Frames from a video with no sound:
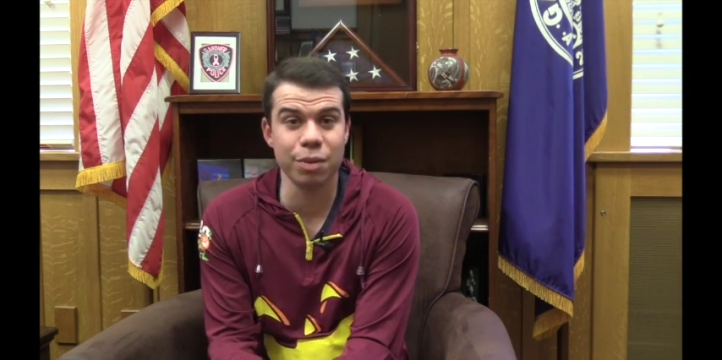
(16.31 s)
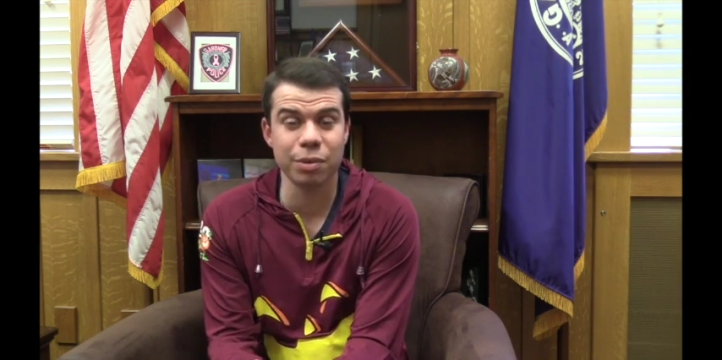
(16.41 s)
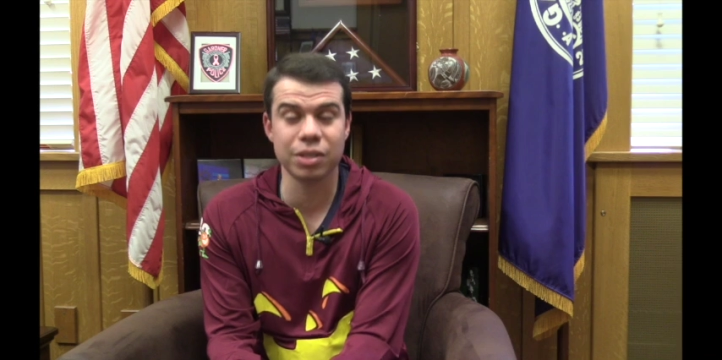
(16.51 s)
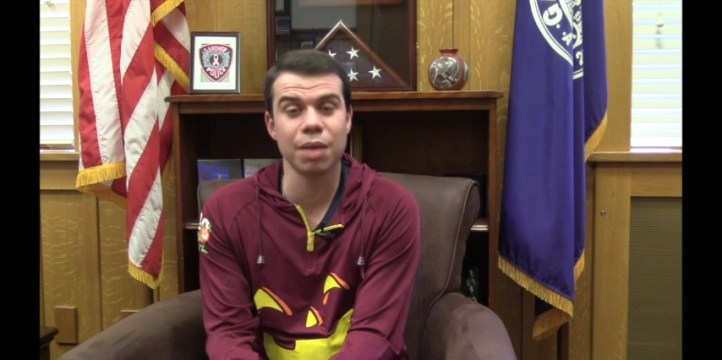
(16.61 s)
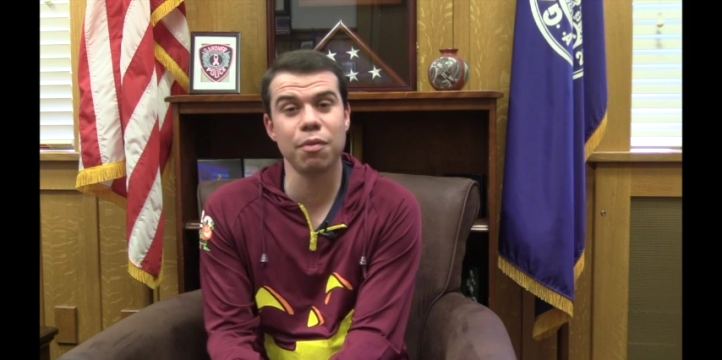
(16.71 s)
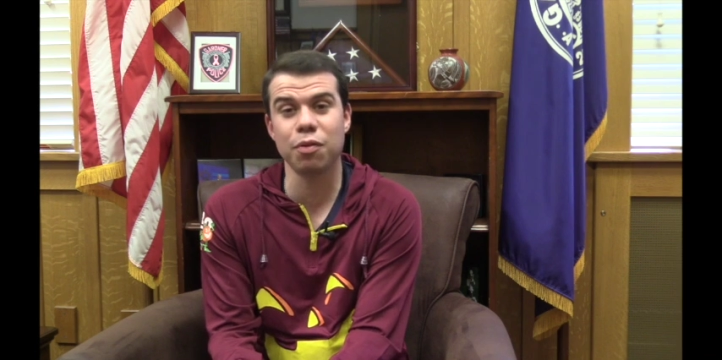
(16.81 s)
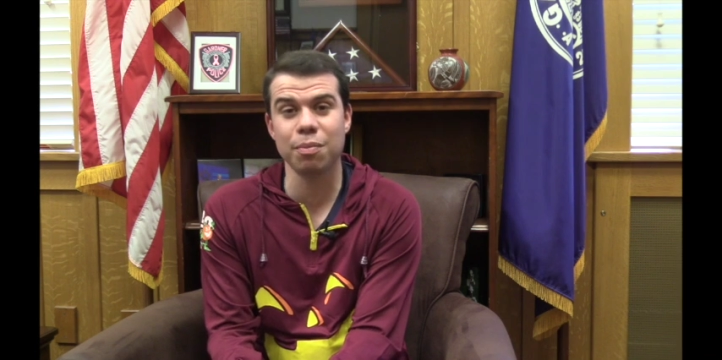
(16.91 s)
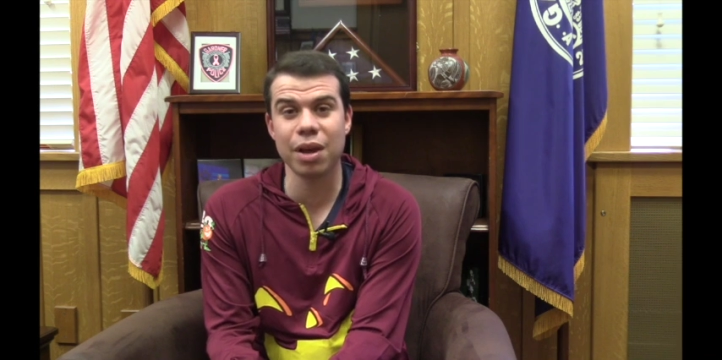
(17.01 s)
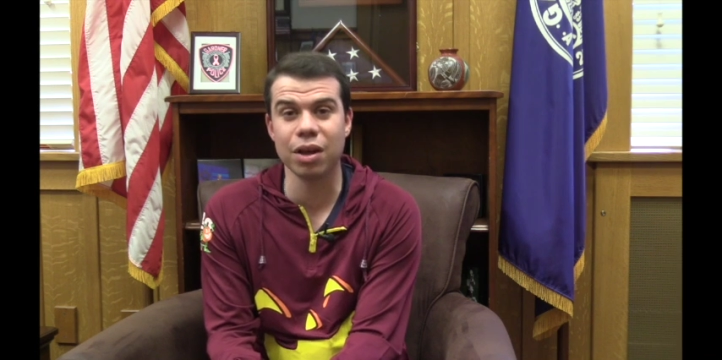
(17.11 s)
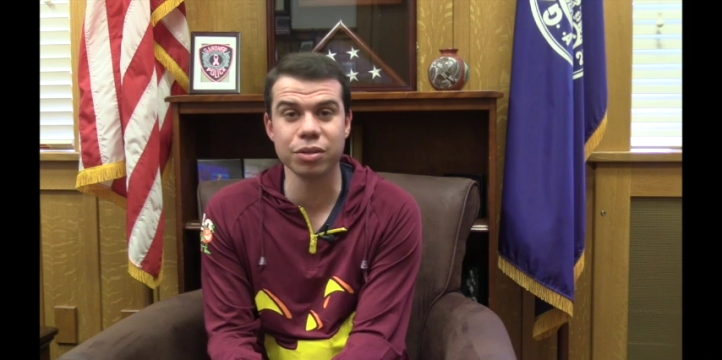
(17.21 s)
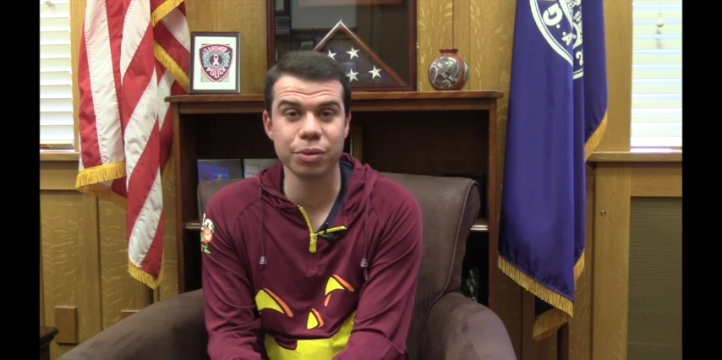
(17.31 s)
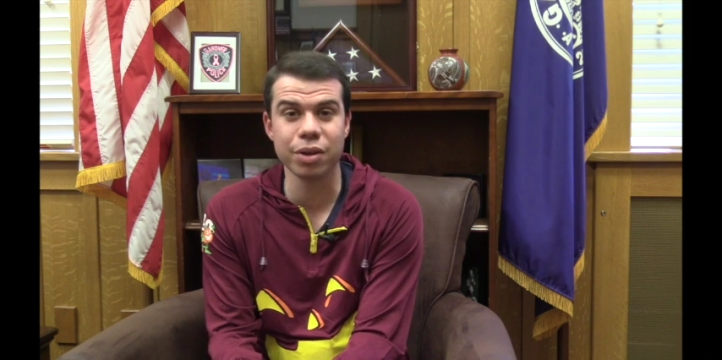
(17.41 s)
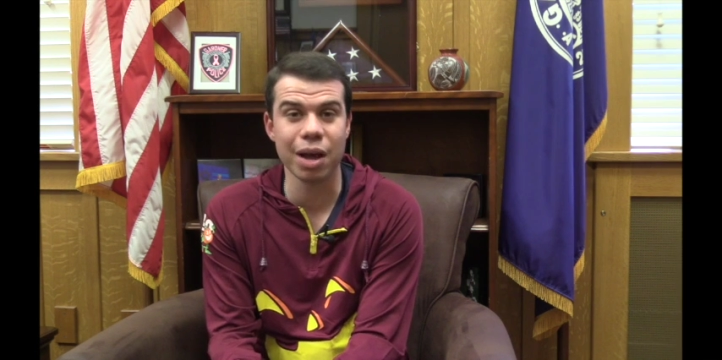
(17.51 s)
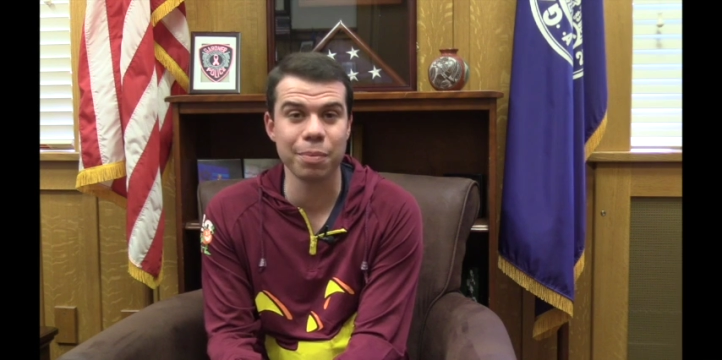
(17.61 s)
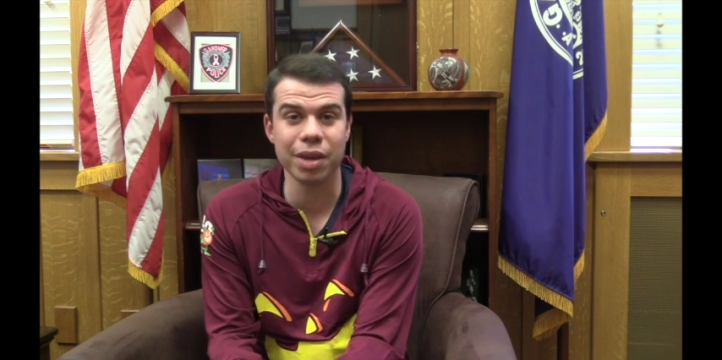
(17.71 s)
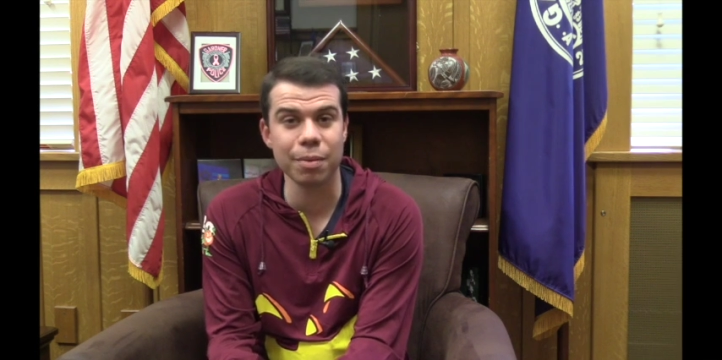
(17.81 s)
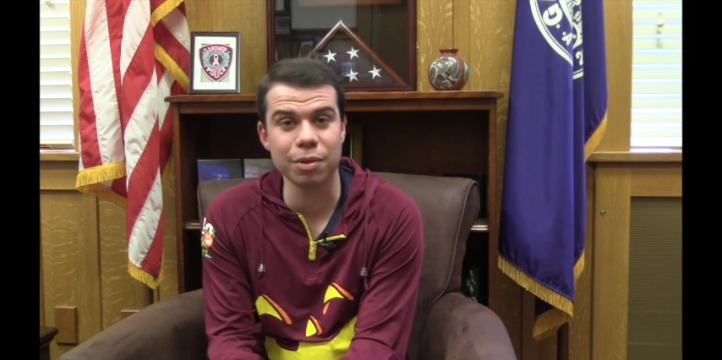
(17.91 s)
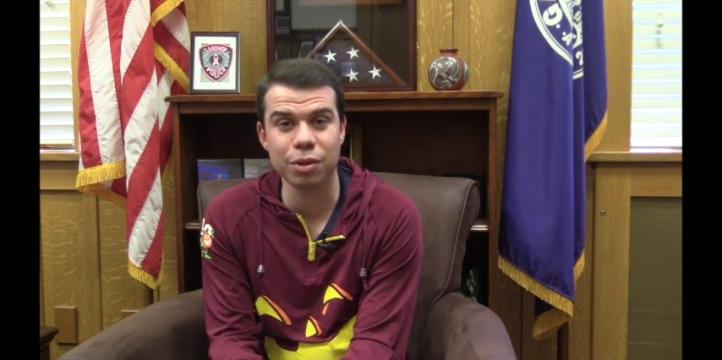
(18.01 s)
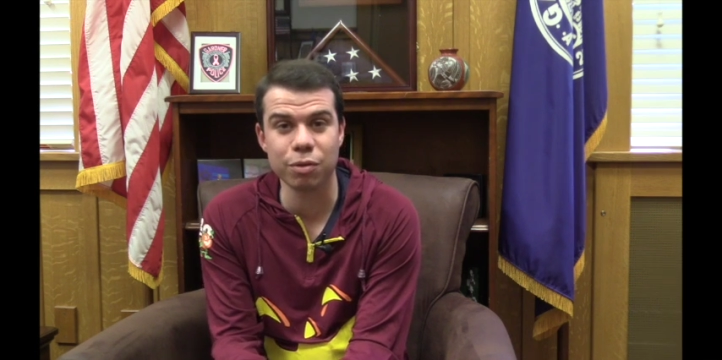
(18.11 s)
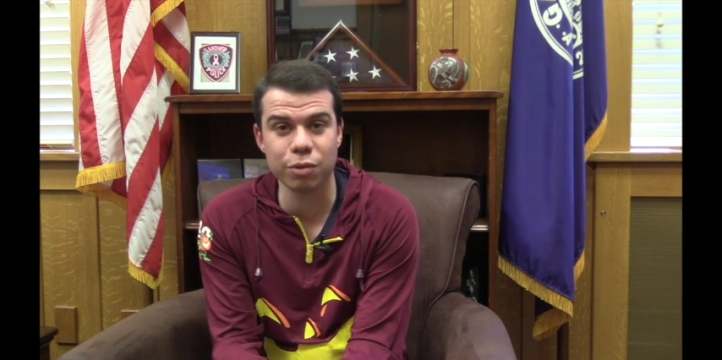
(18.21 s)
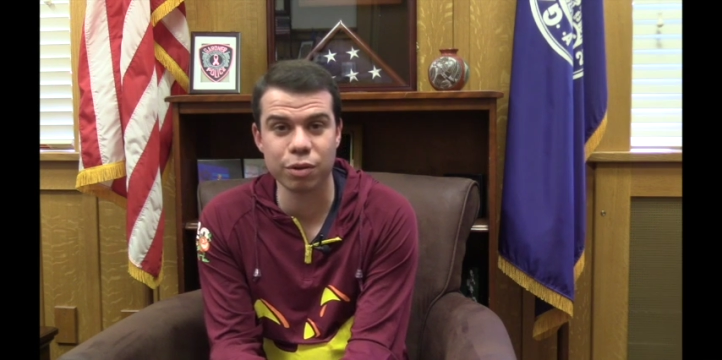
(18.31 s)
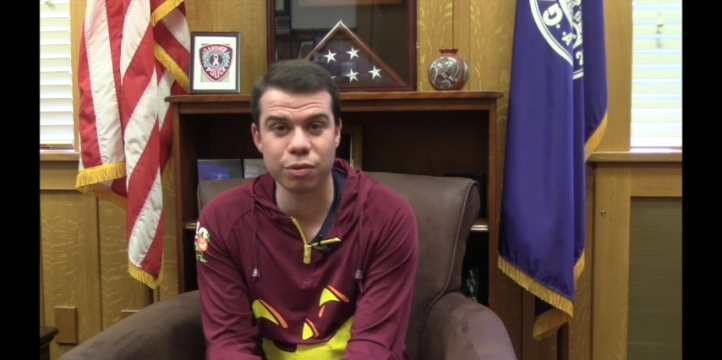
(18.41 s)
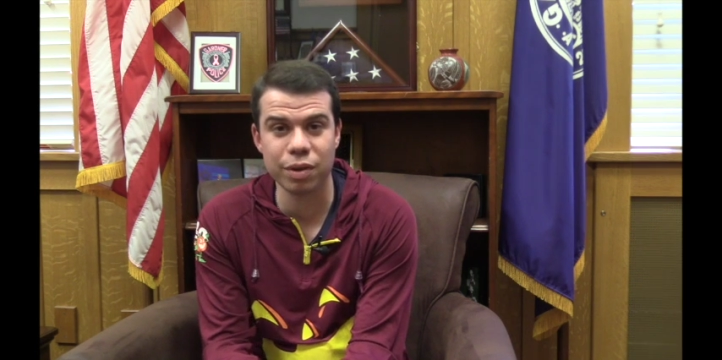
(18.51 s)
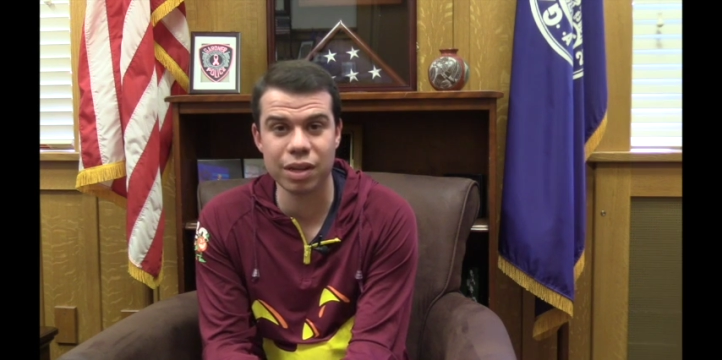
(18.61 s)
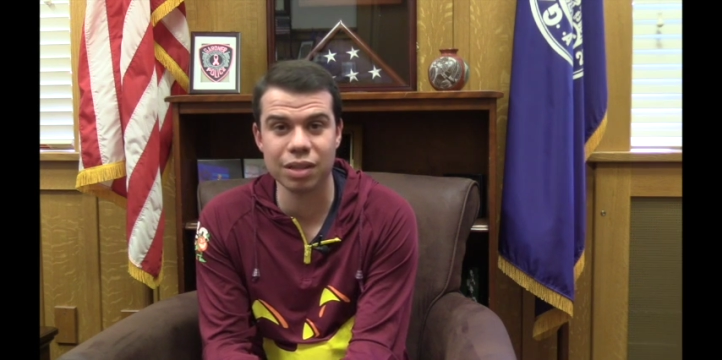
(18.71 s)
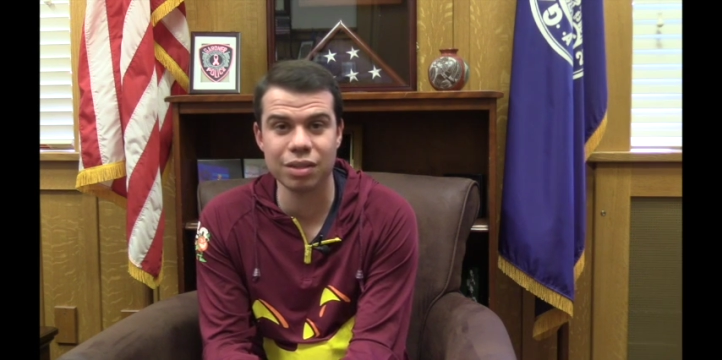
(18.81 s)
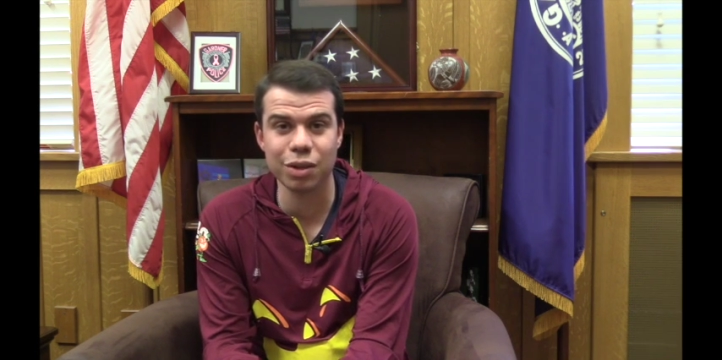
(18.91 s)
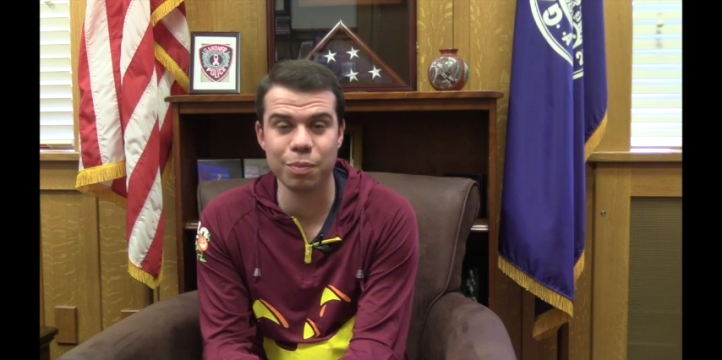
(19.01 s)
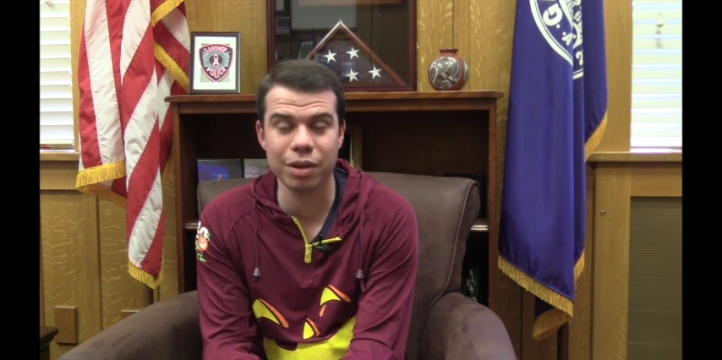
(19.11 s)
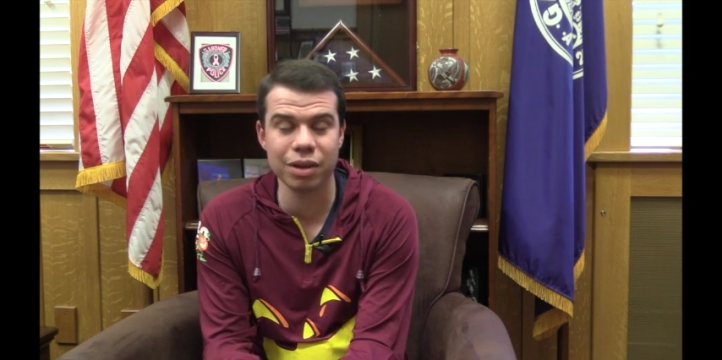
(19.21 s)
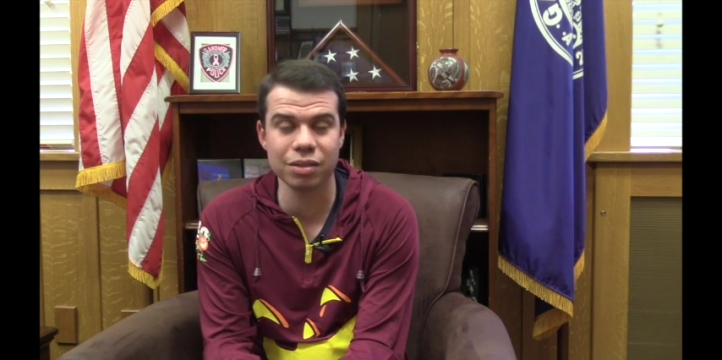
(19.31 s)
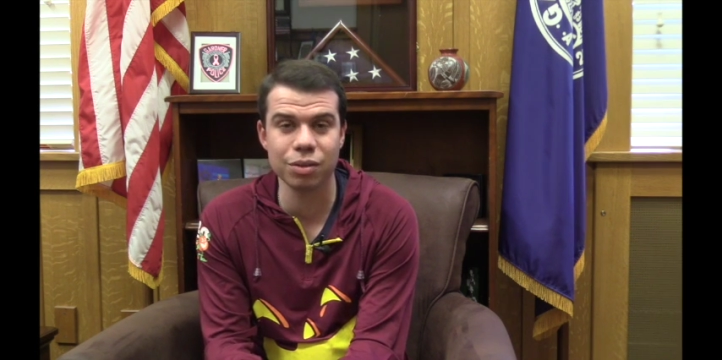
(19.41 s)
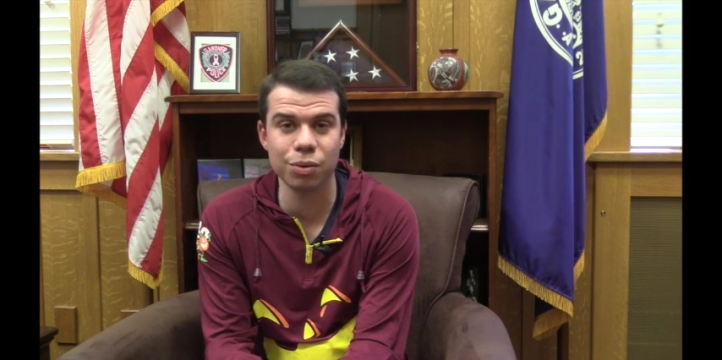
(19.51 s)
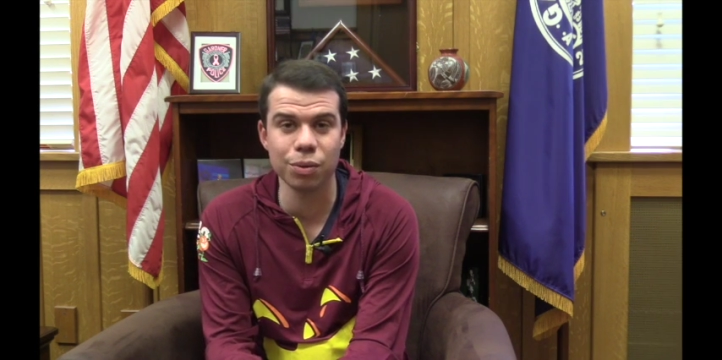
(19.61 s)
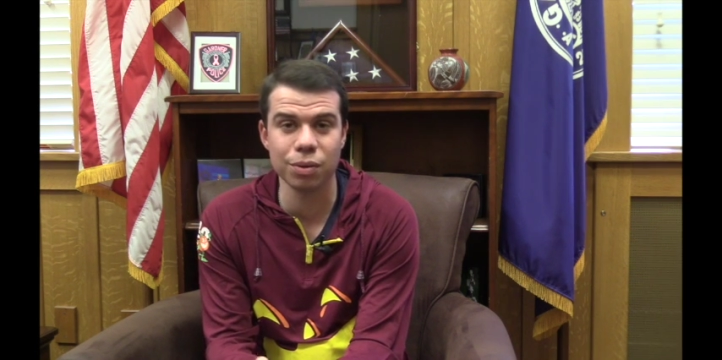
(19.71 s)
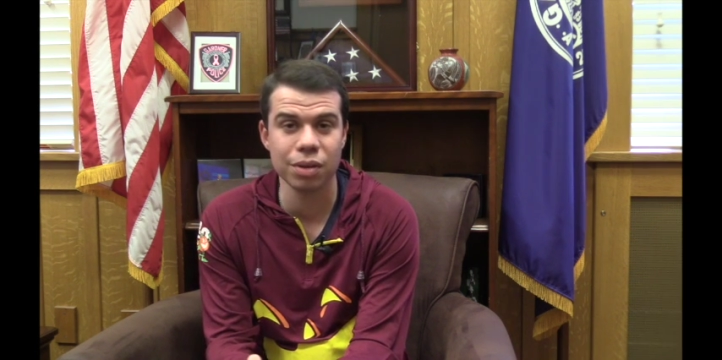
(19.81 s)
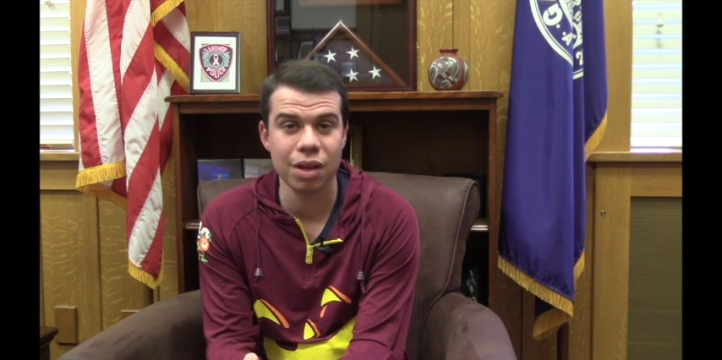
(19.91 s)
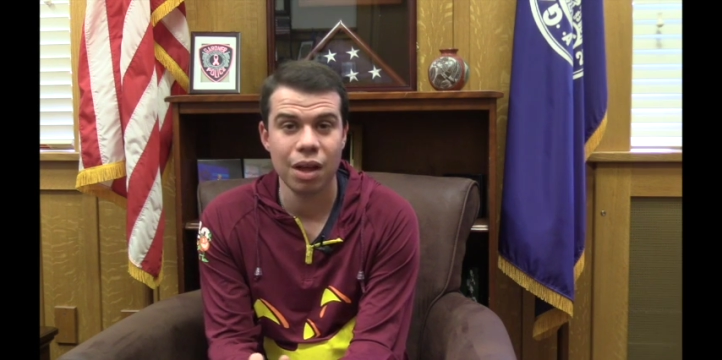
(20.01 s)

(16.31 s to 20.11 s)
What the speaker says: but some of you may also not be able to go trick or treating this year because of the whole